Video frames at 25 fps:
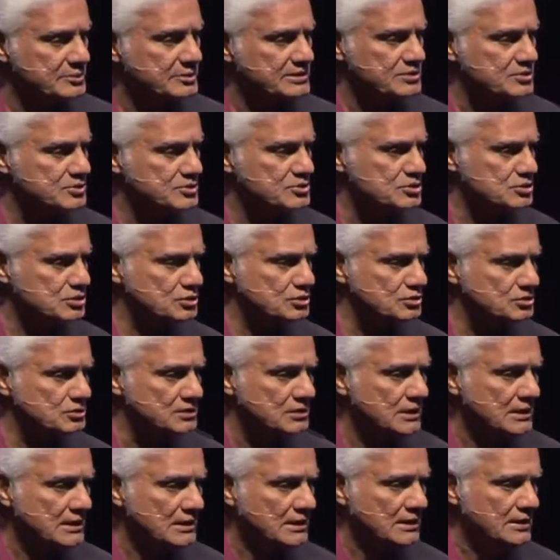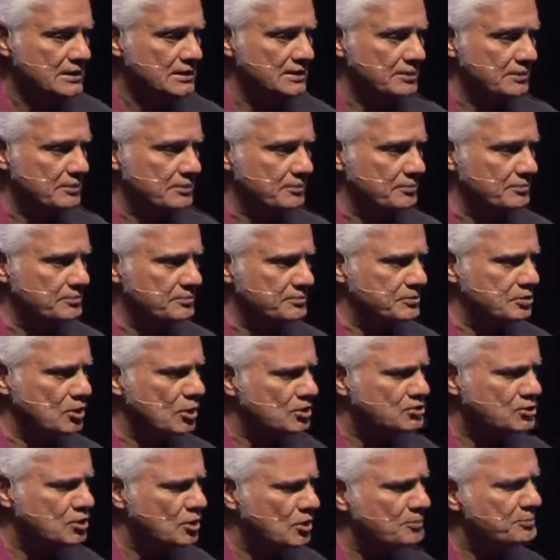we do so
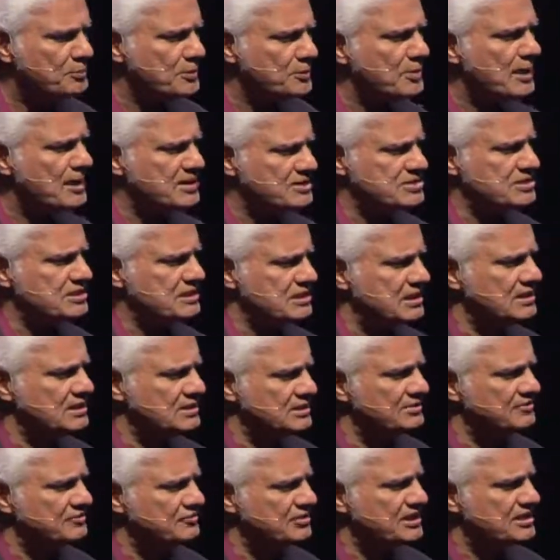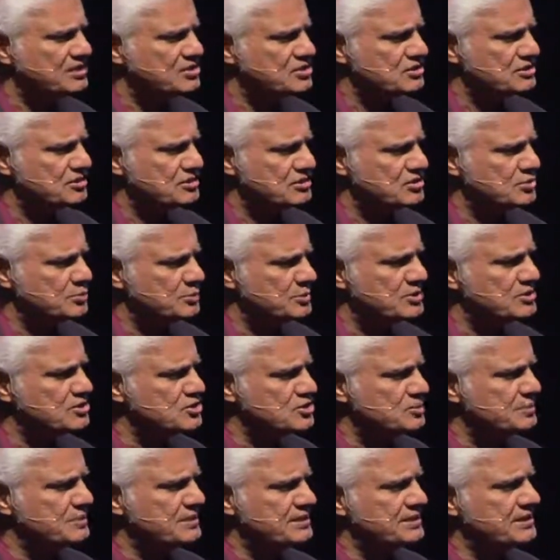not compromising our convictions. We'll
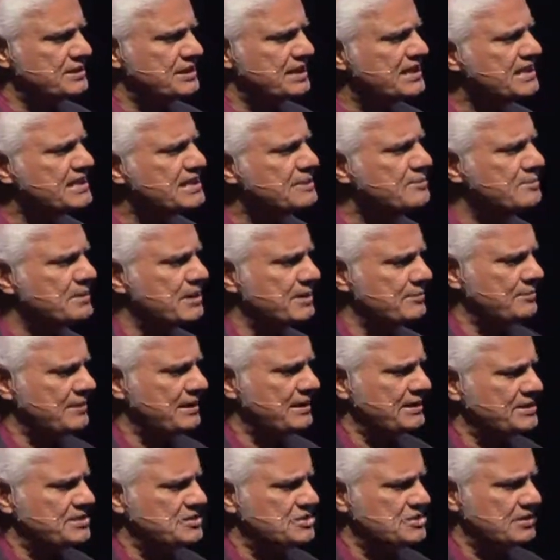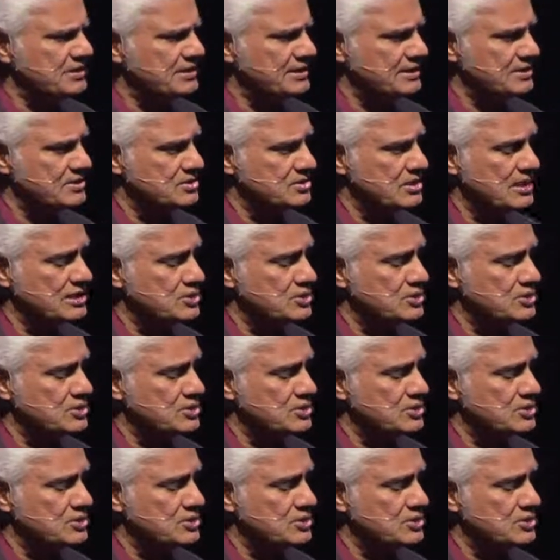speak in any settings.